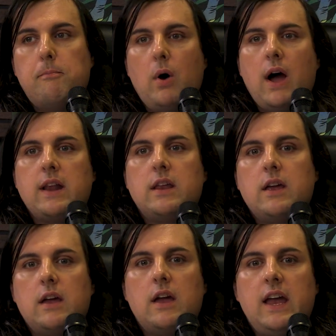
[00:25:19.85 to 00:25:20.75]
But
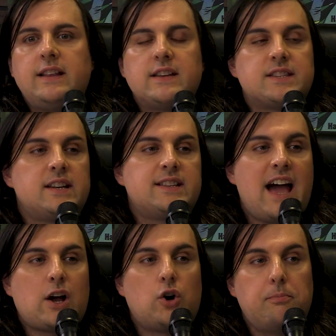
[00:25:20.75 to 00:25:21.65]
it does an
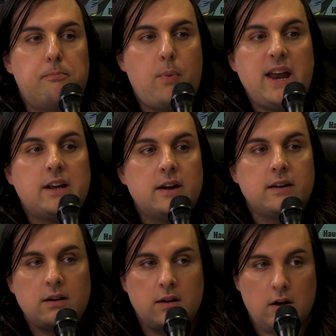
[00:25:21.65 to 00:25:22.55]
attack called
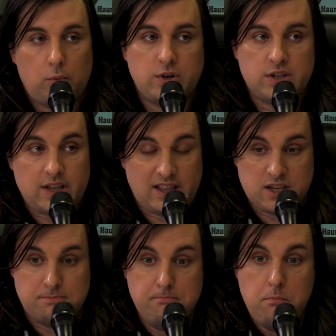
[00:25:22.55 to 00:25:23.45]
Beta, which is like
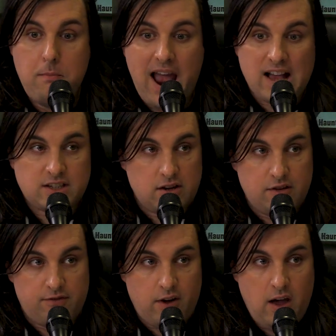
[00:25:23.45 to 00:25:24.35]
this
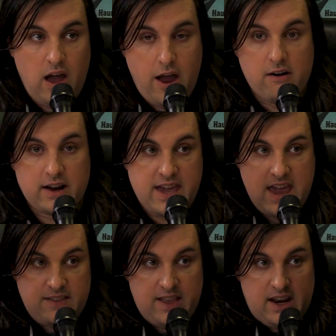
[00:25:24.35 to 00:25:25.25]
massive
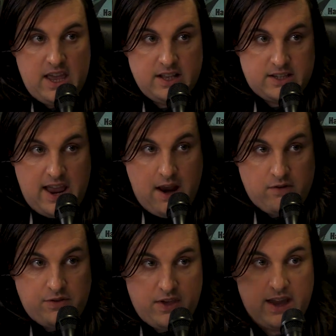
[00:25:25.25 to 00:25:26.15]
hurricane that hits
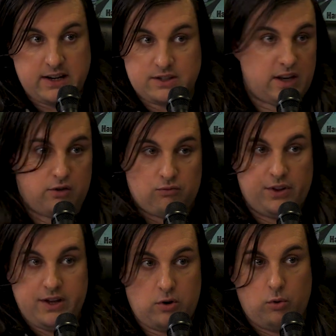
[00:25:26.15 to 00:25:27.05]
everything, and it's like a
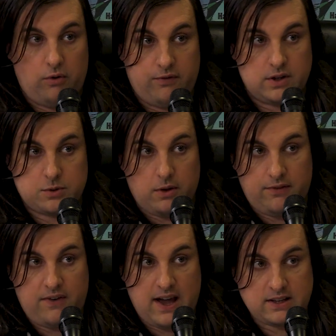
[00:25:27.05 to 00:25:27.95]
really cool visual effect.